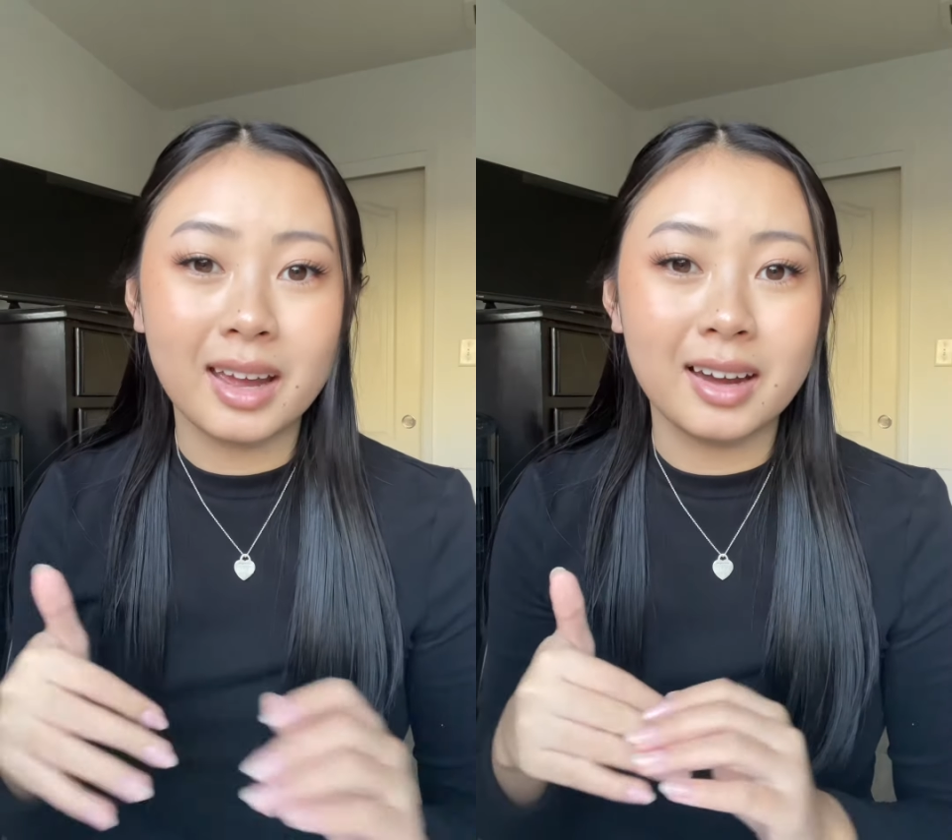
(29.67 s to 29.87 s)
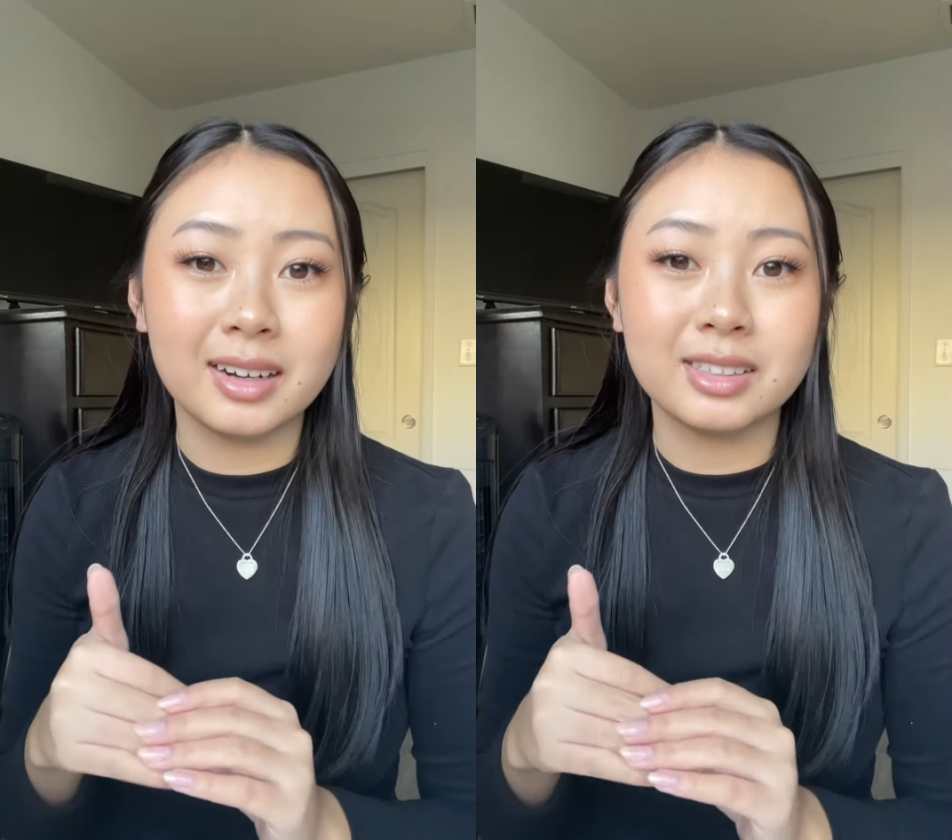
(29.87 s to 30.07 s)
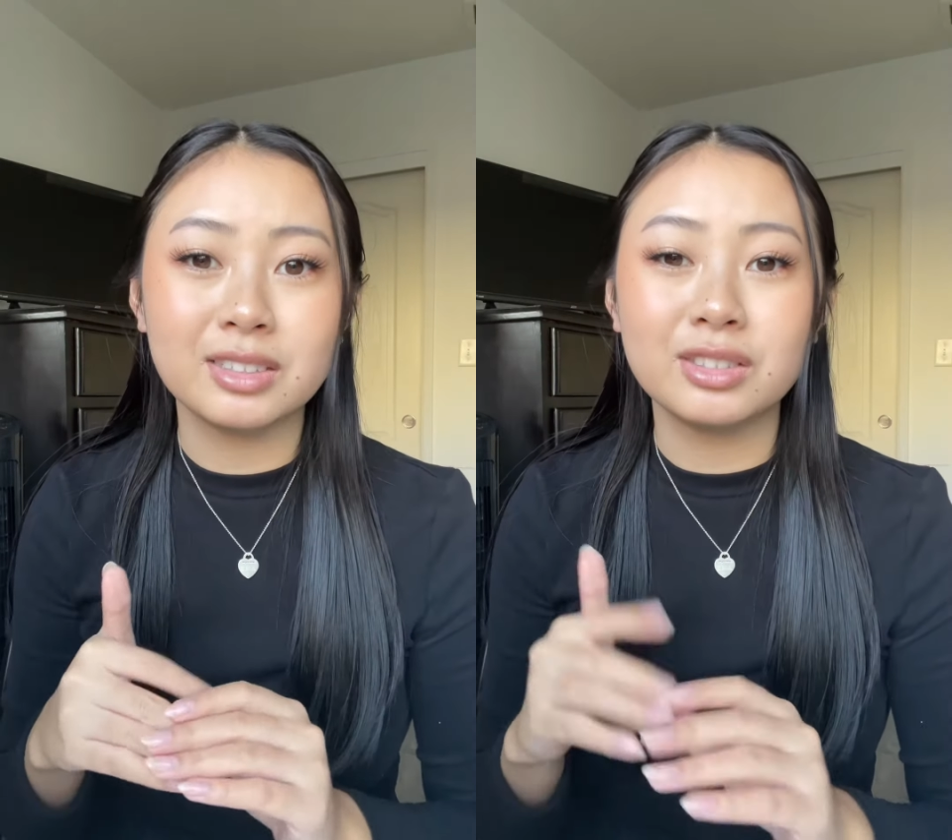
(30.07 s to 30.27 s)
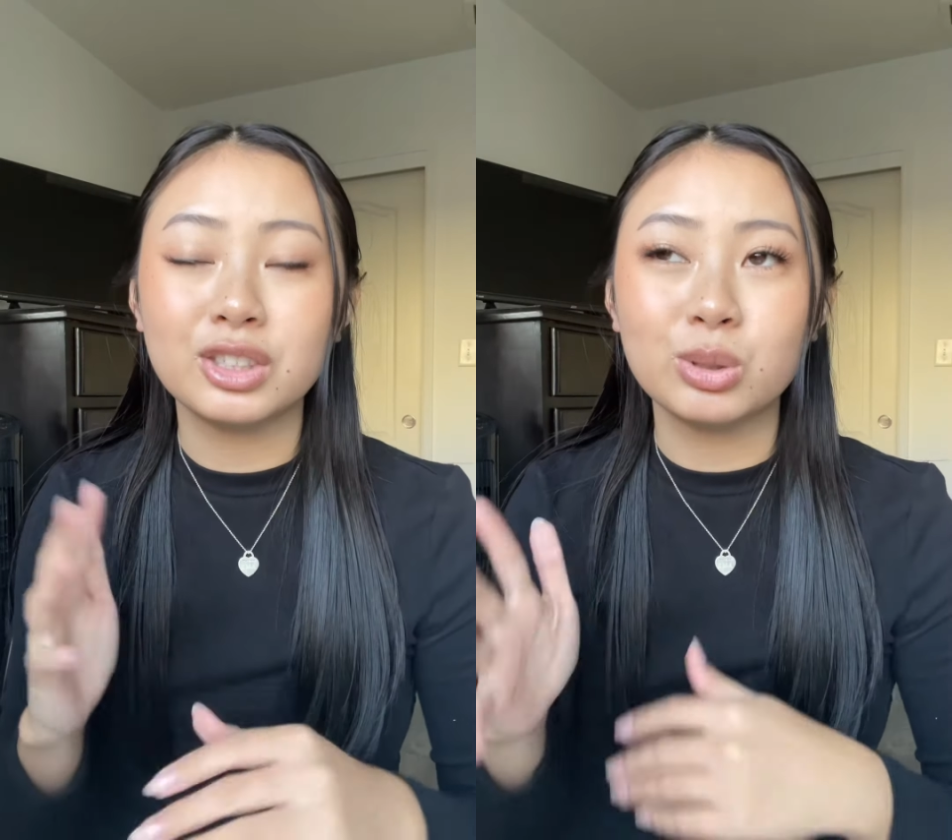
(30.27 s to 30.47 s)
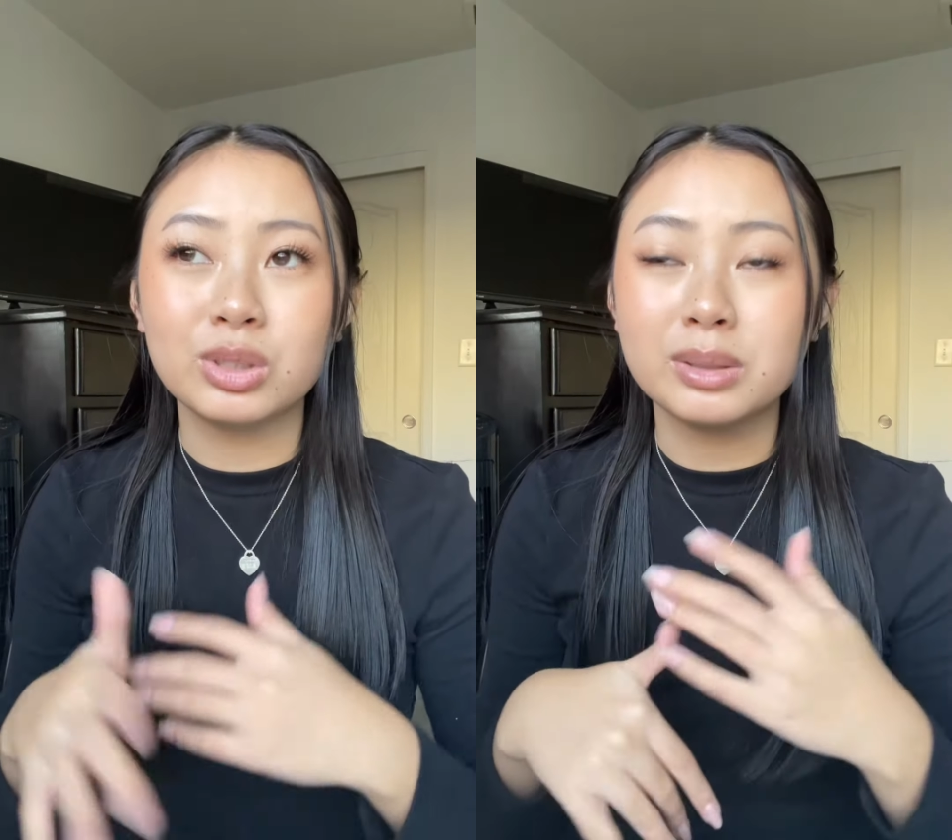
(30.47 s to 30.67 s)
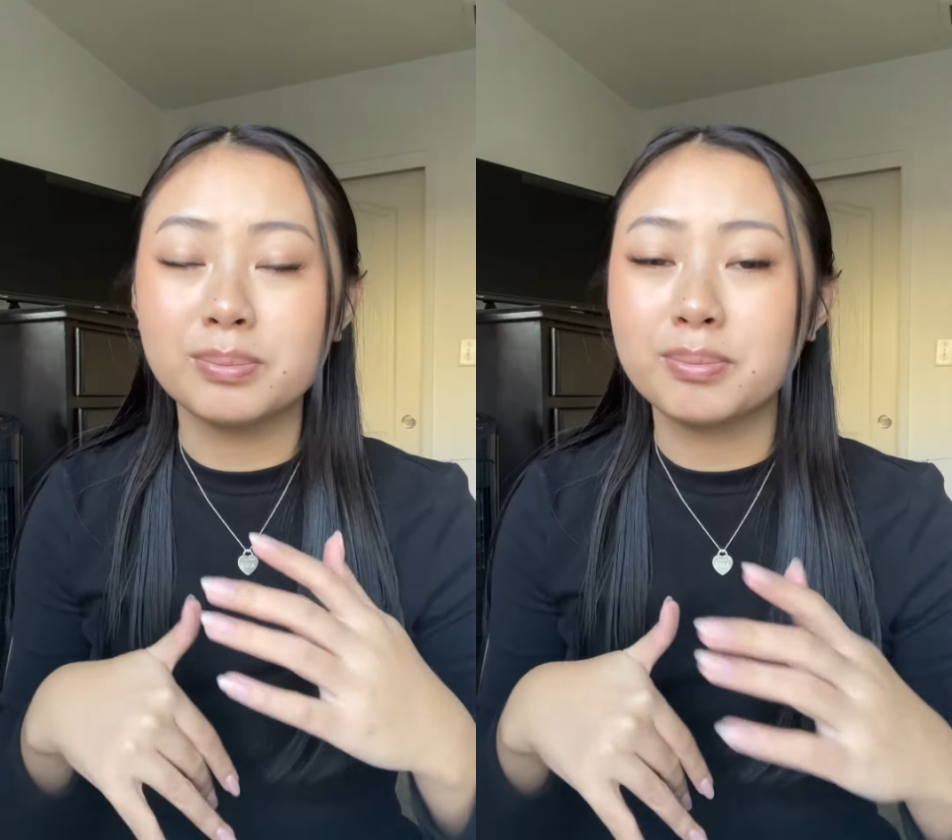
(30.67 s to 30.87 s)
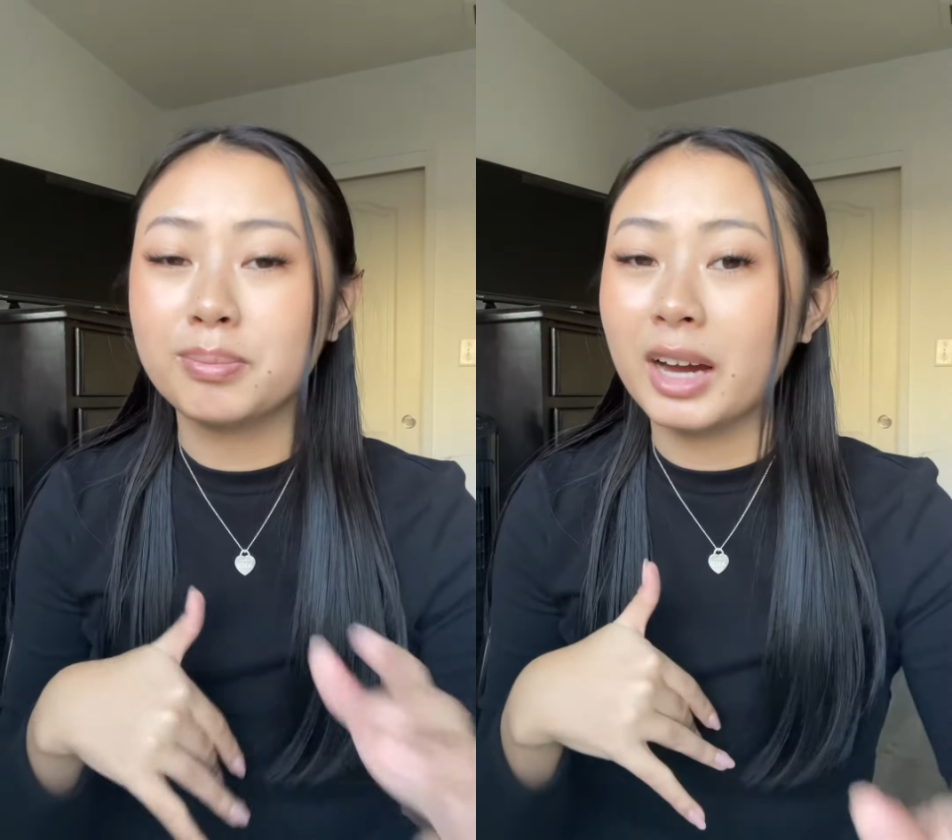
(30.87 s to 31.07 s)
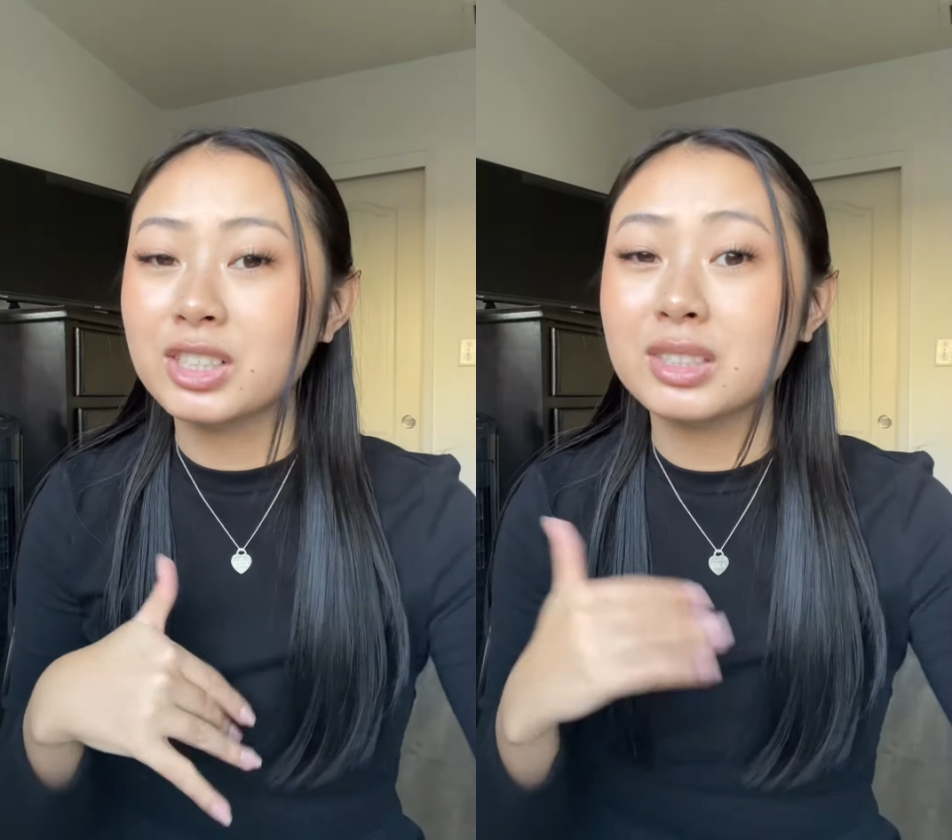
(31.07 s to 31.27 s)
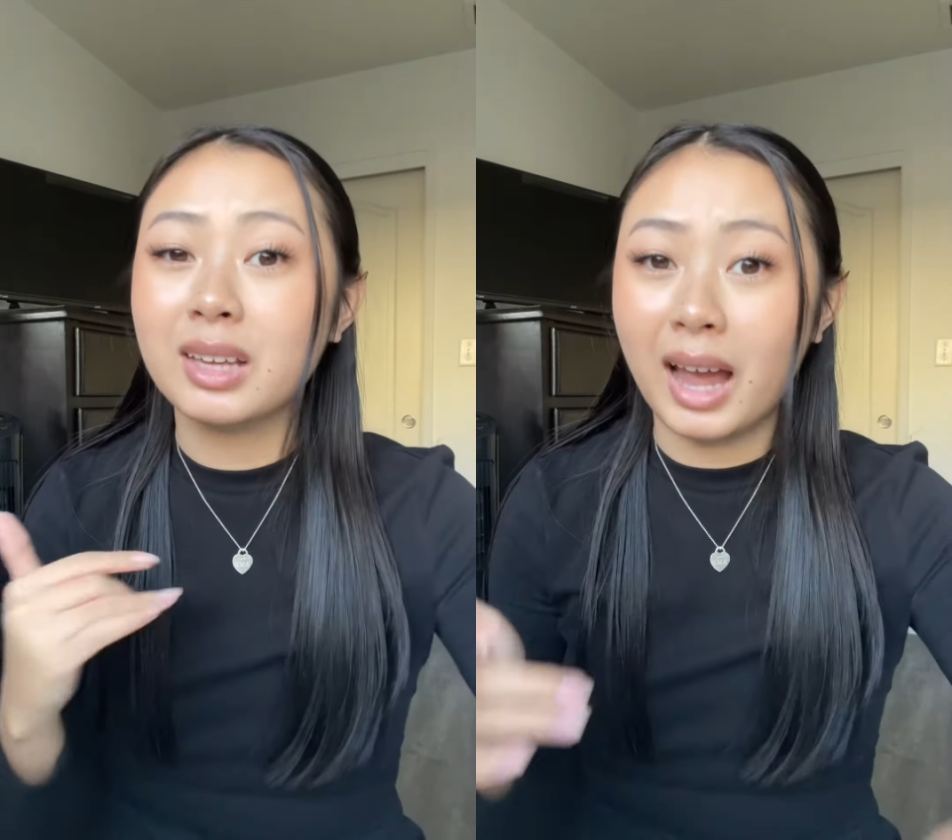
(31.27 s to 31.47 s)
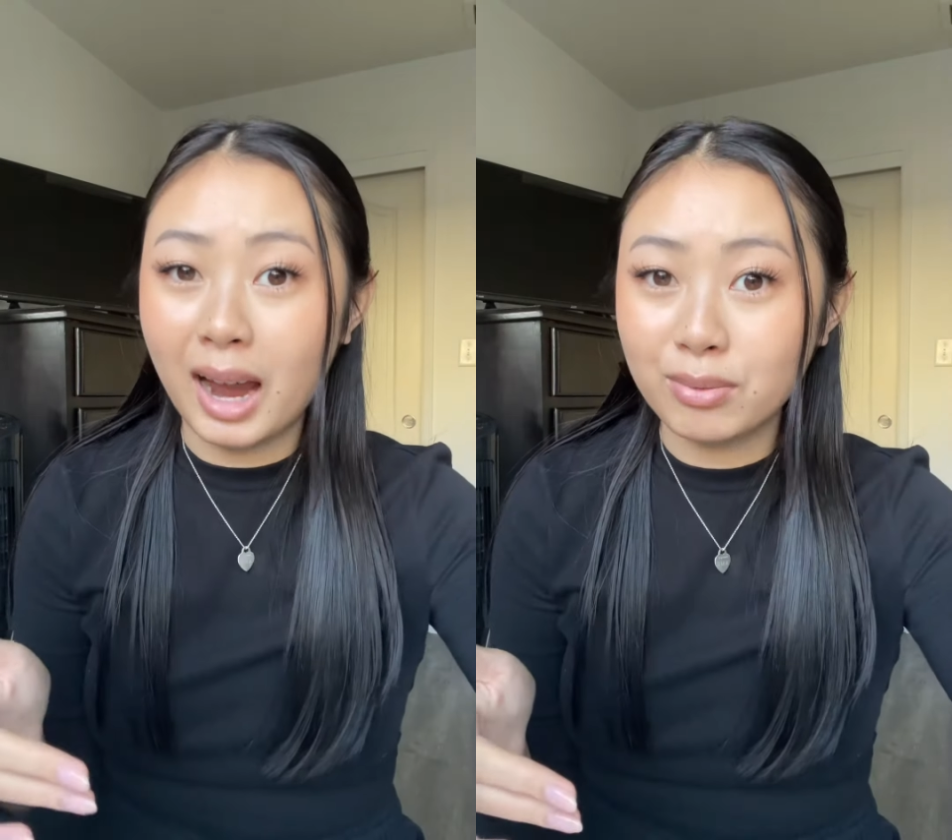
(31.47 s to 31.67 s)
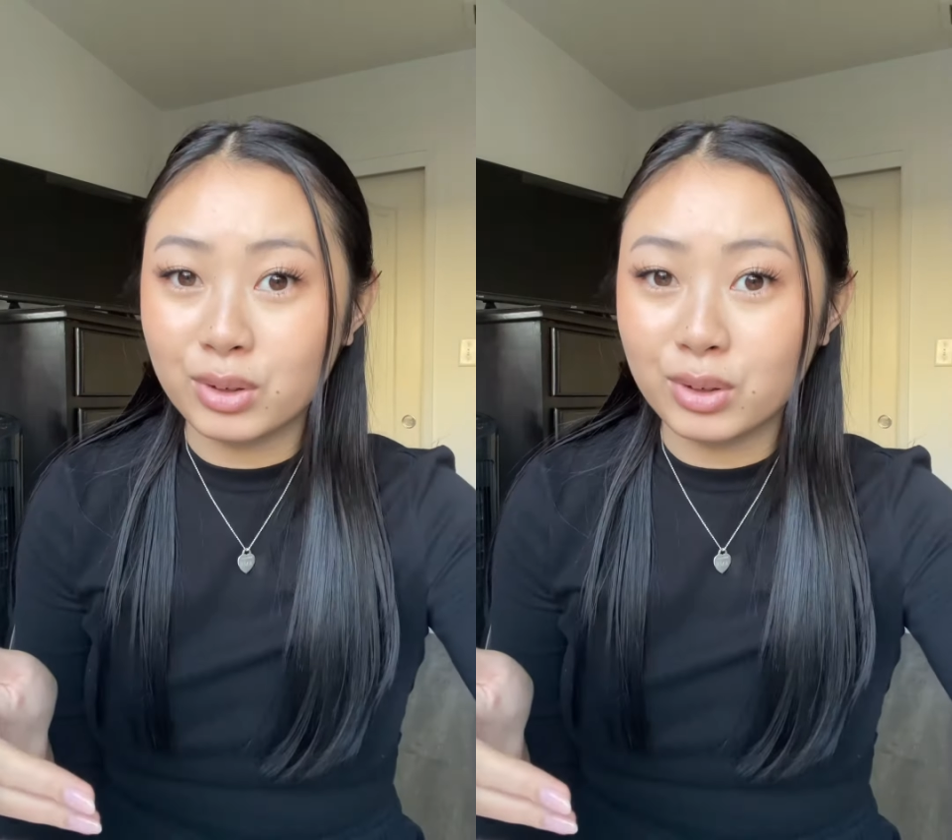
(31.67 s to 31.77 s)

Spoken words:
and use the patches after